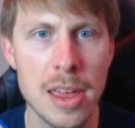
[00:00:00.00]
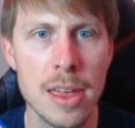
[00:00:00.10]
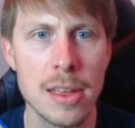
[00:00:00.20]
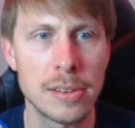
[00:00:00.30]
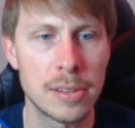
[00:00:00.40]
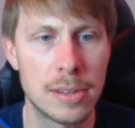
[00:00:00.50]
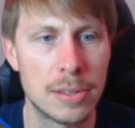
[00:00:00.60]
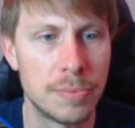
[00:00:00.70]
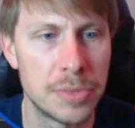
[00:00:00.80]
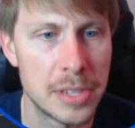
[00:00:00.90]

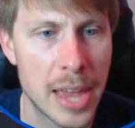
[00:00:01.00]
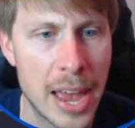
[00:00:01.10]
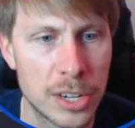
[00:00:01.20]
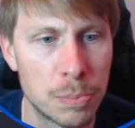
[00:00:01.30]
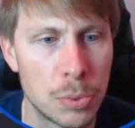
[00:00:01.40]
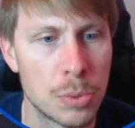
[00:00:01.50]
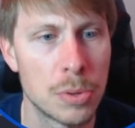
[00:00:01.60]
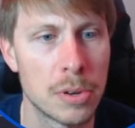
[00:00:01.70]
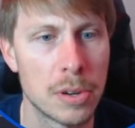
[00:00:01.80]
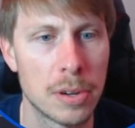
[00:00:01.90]
end
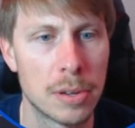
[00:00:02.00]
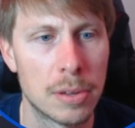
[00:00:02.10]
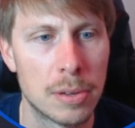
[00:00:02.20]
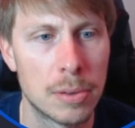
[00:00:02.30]
dashboard